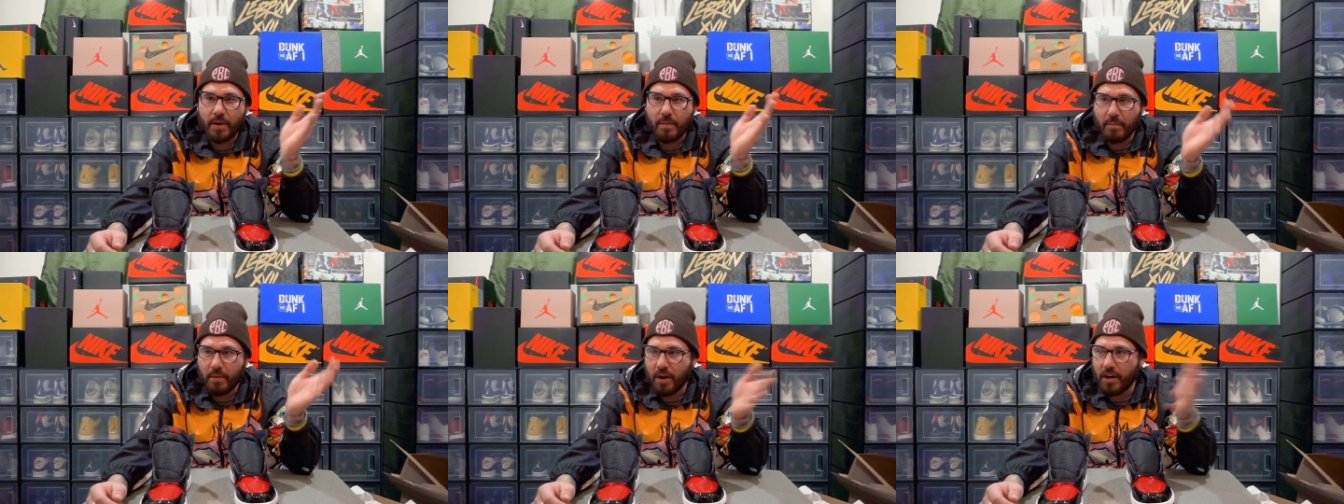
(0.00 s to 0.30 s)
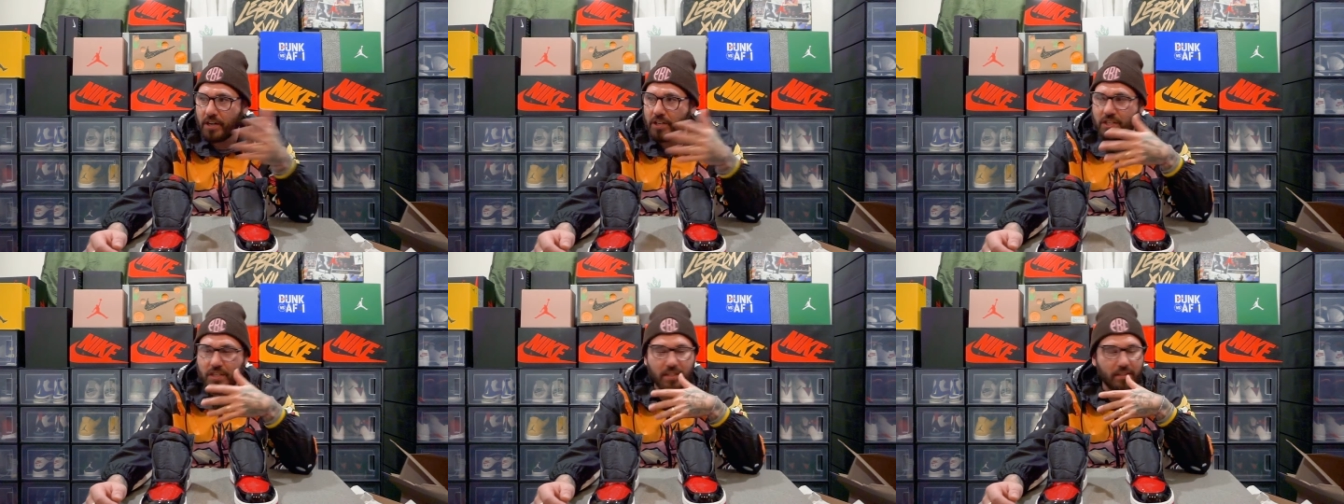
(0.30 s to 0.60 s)

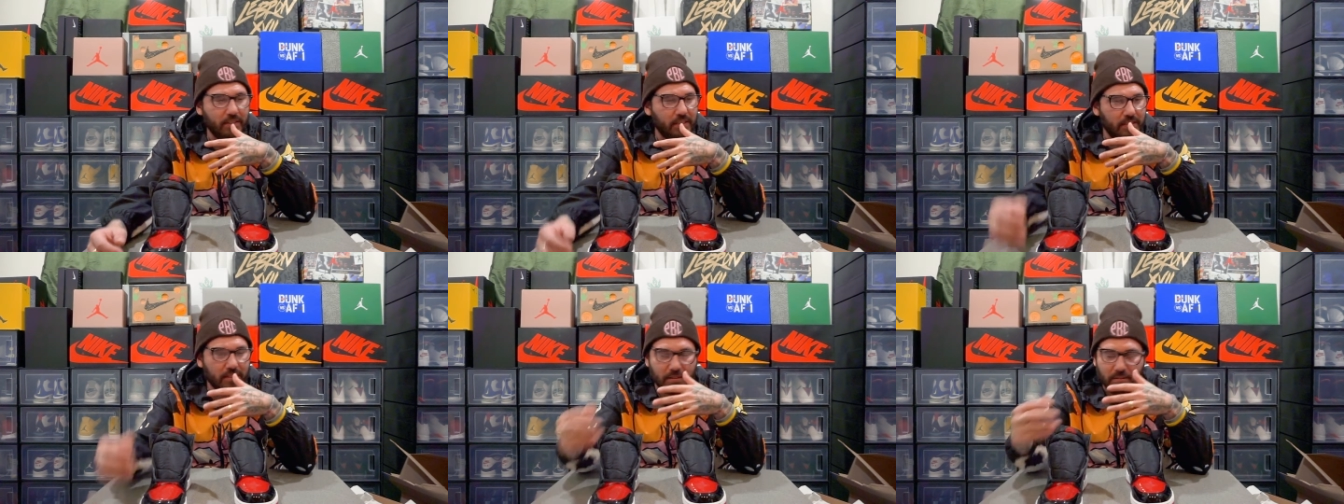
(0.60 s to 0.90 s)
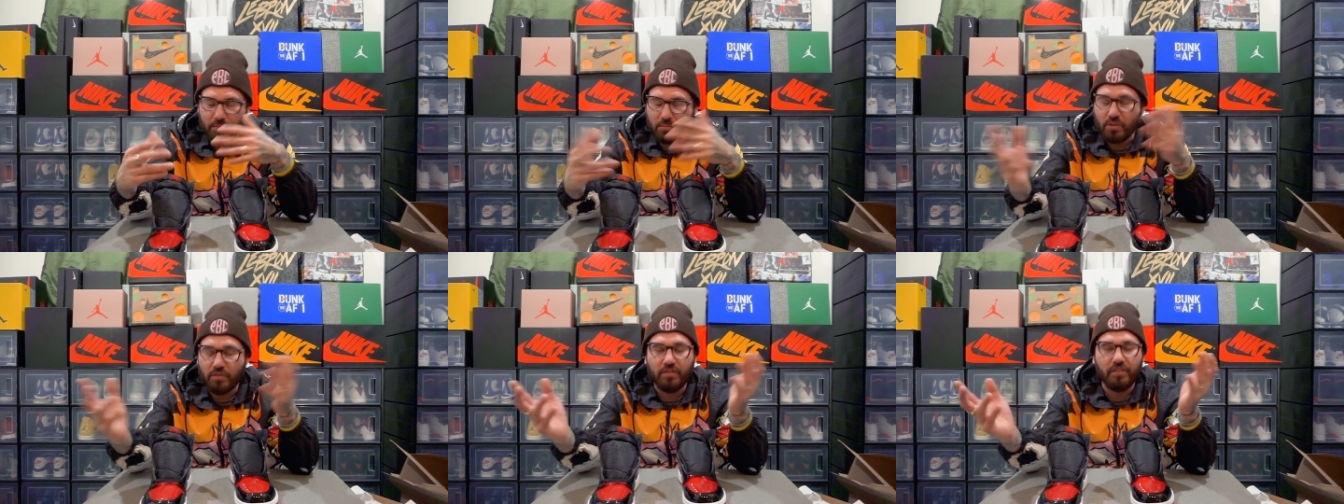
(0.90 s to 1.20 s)
March, and just
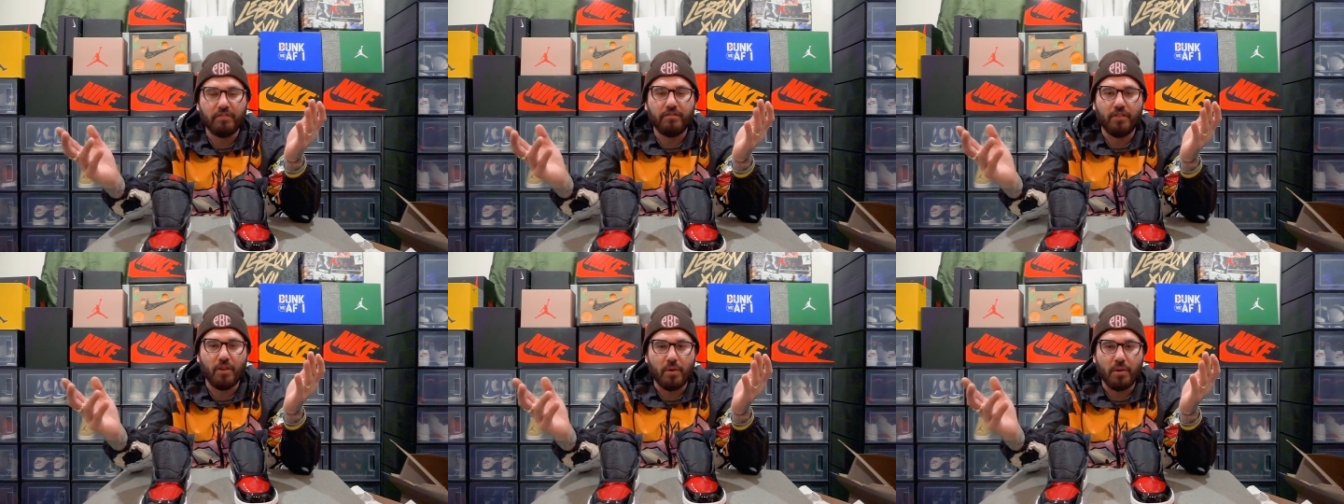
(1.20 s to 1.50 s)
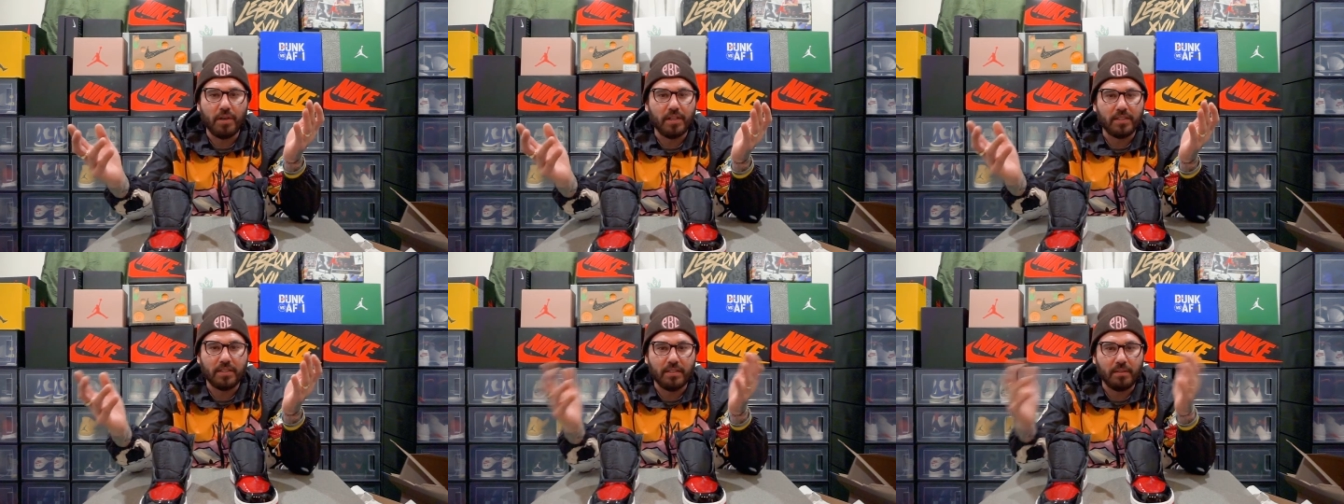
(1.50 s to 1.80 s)
moving
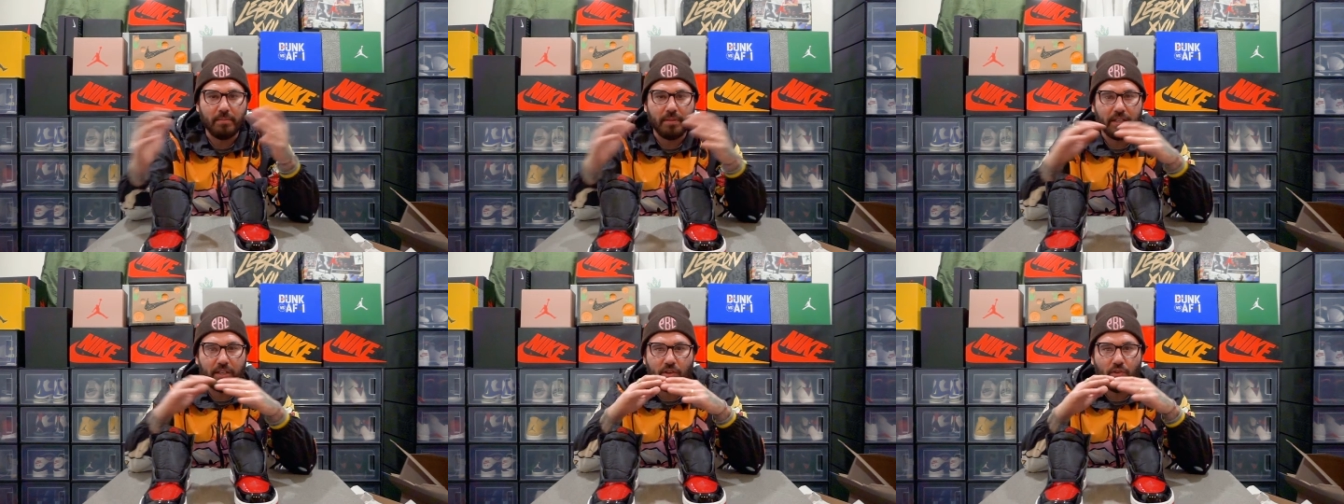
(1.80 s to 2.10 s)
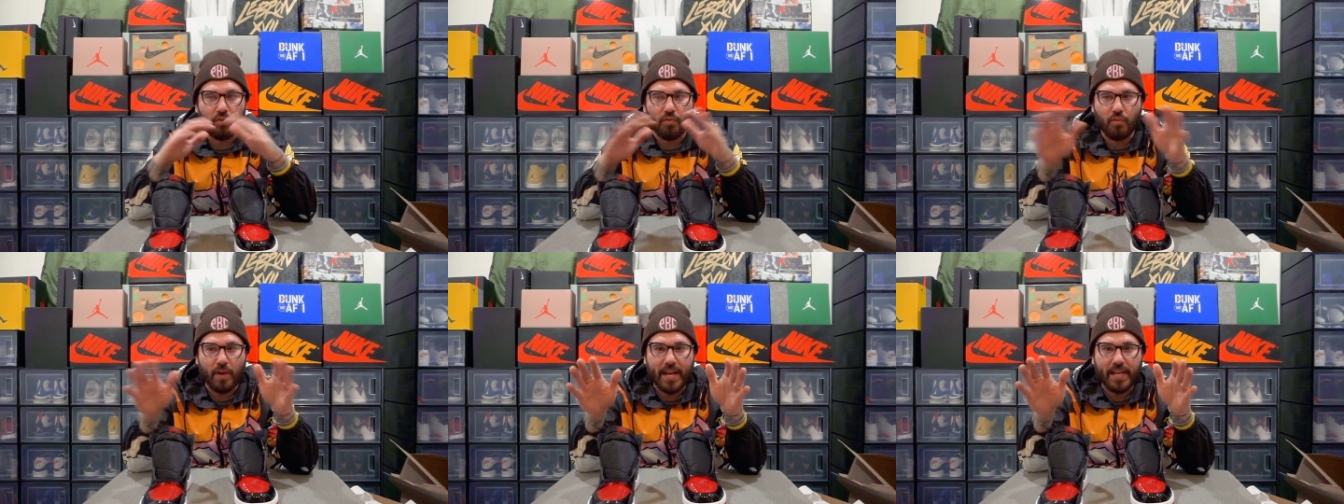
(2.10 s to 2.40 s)
forward is going to be
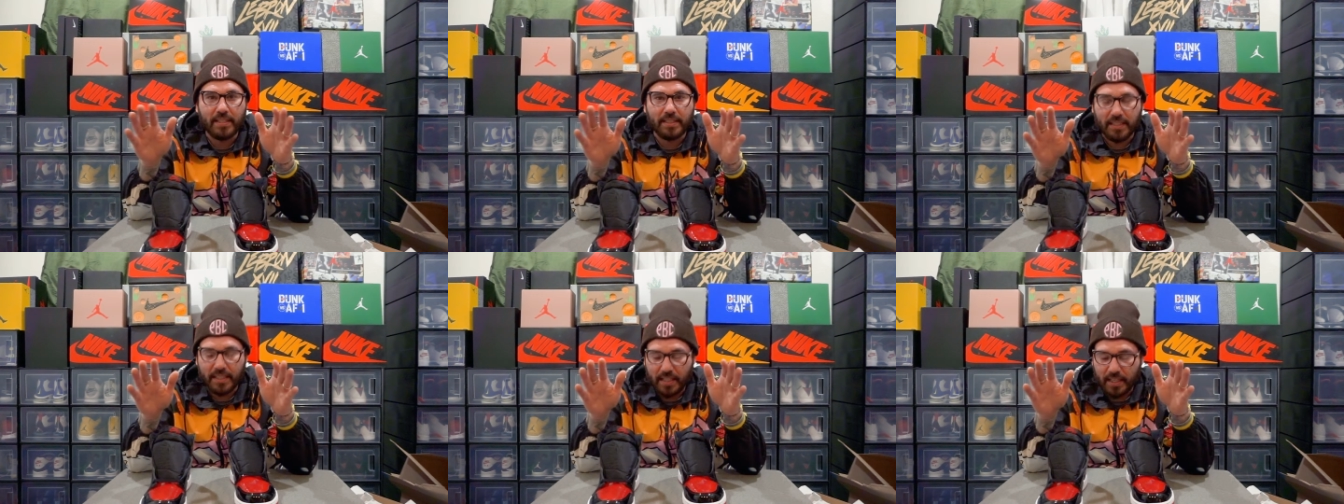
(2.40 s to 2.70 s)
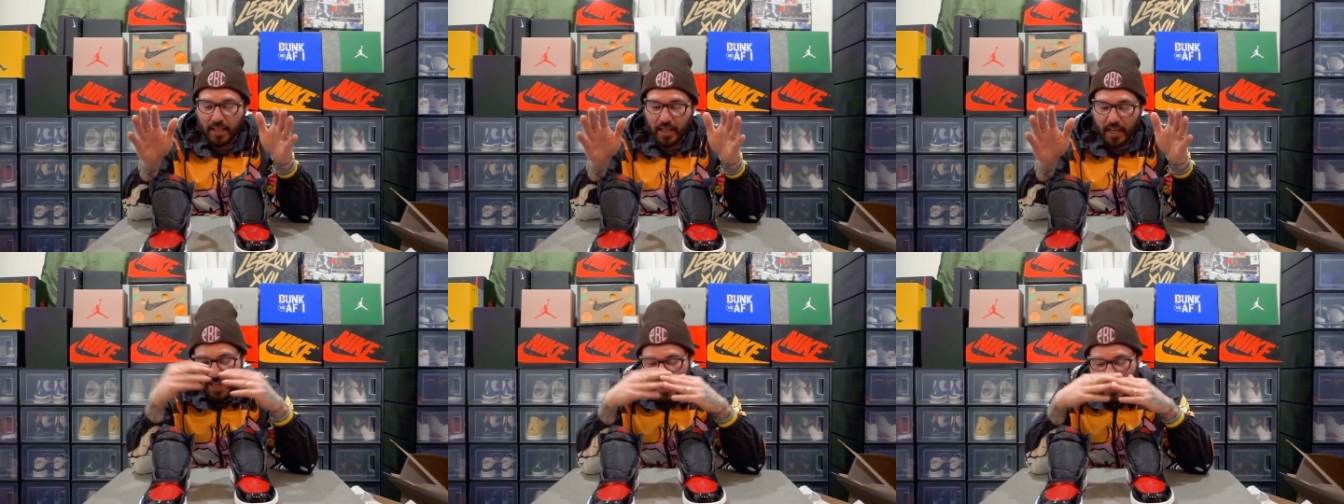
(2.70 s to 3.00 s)
crazy.
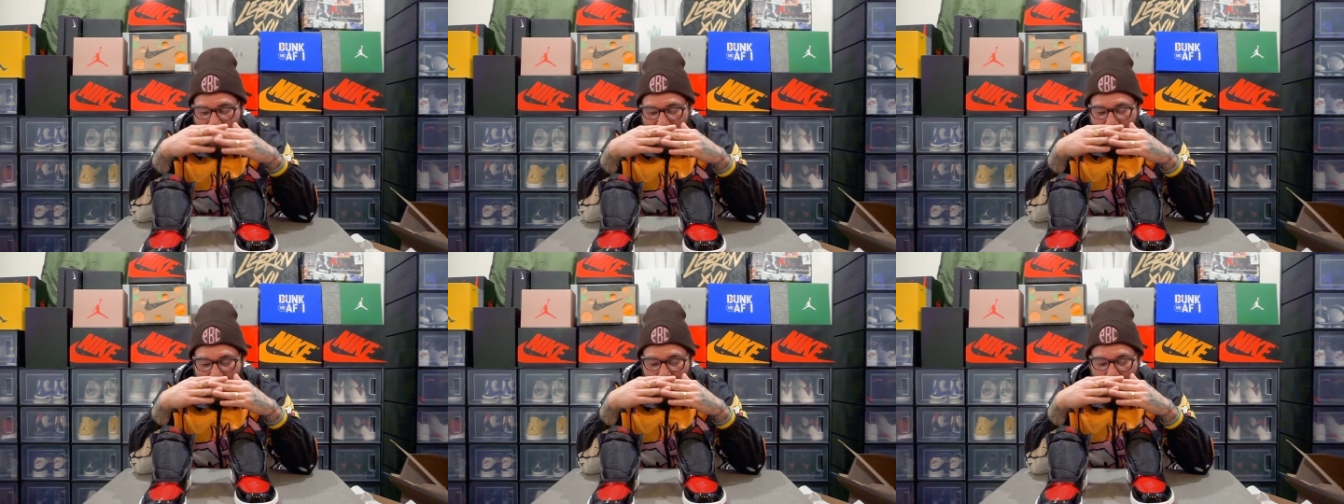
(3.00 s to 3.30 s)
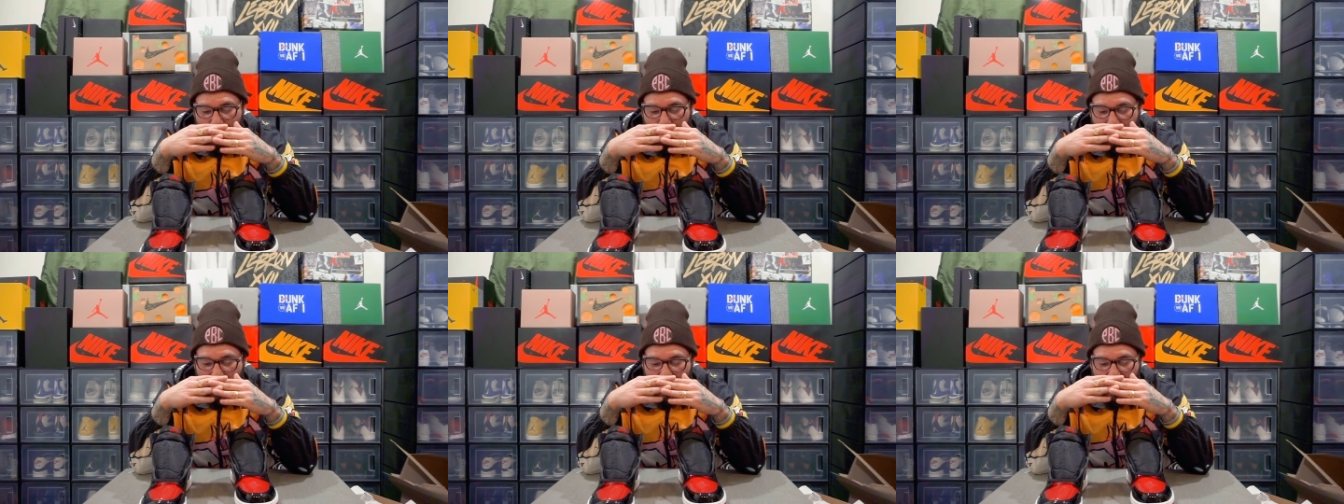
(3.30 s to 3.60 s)

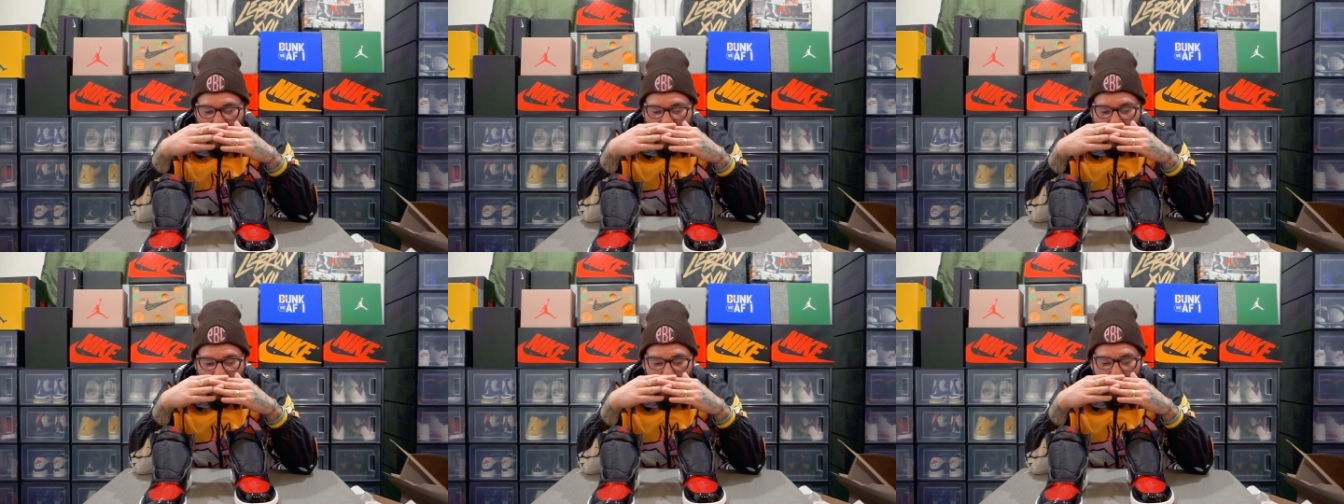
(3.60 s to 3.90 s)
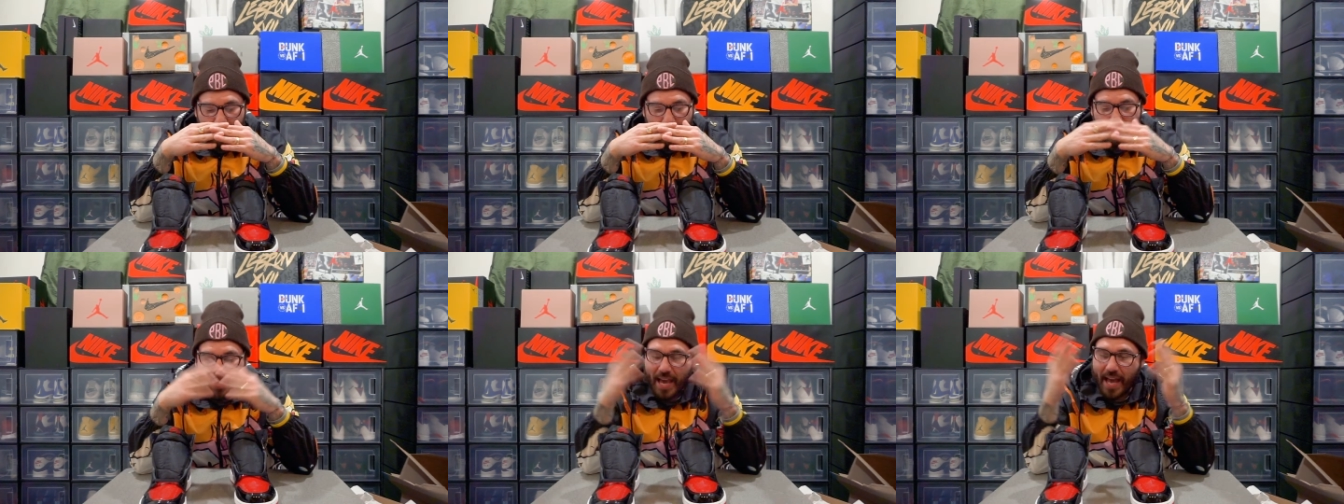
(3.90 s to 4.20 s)
But
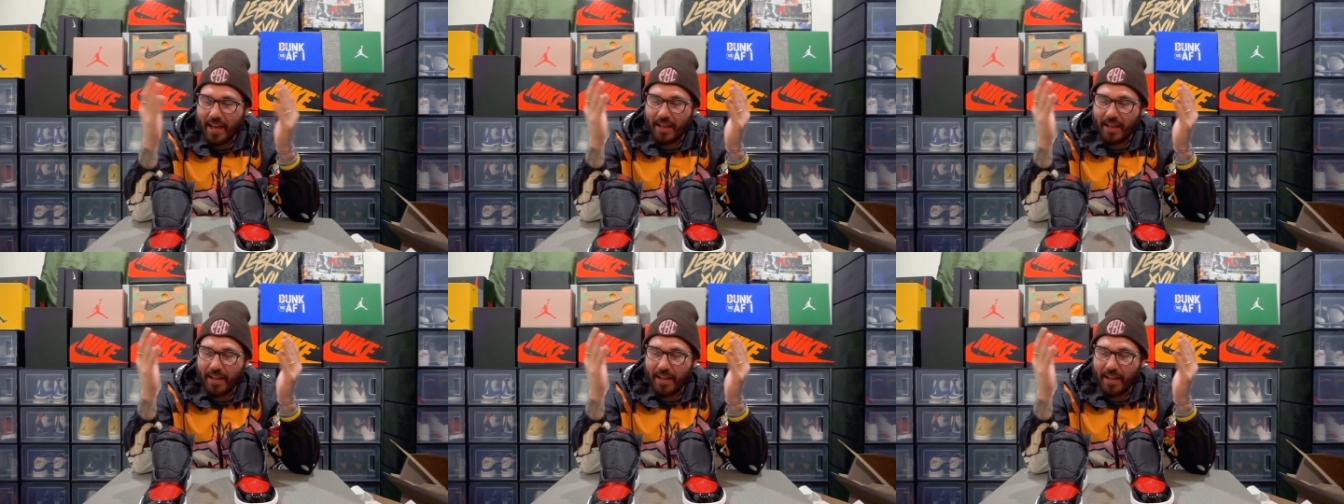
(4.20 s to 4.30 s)
yeah,